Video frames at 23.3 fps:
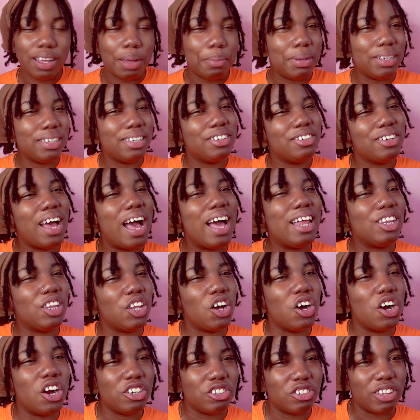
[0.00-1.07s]
I mean, they're not
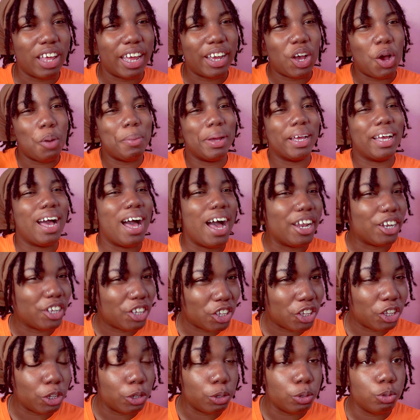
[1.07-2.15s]
large, like, oh my God,
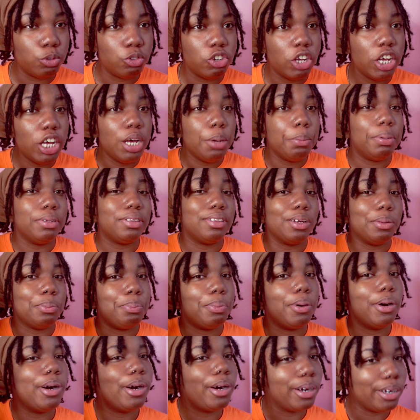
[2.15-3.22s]
huge, but the
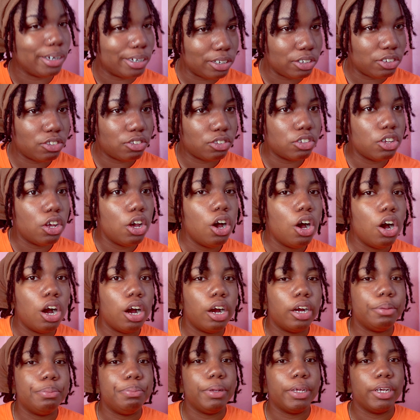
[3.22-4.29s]
parts
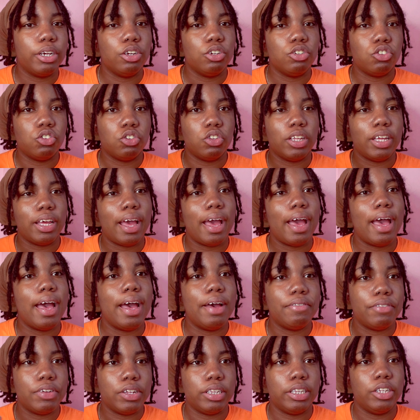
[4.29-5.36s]
are bigger, so they
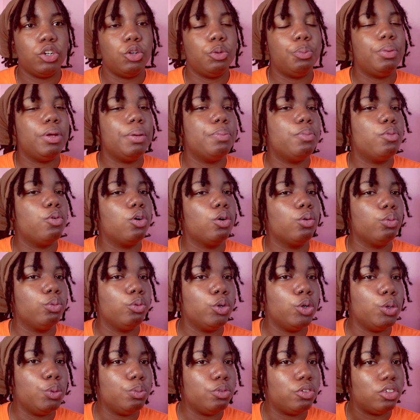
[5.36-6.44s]
have a little bit more
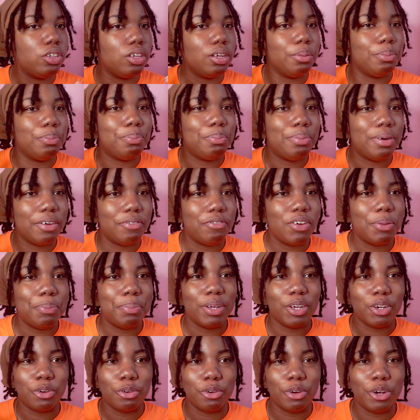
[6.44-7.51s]
room to puff up
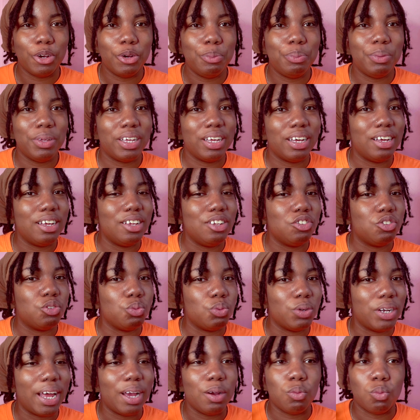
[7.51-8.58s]
and grow, because
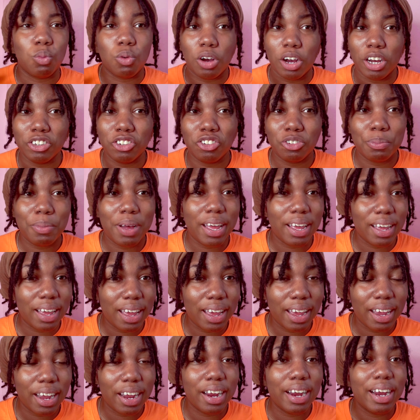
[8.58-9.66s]
when I wash my
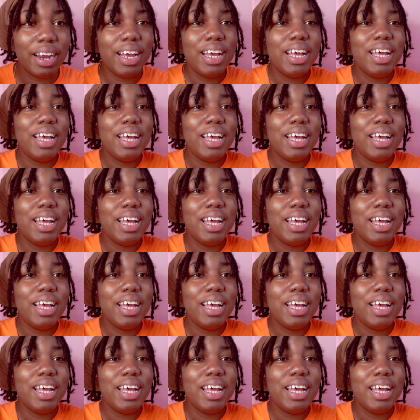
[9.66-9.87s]
hair,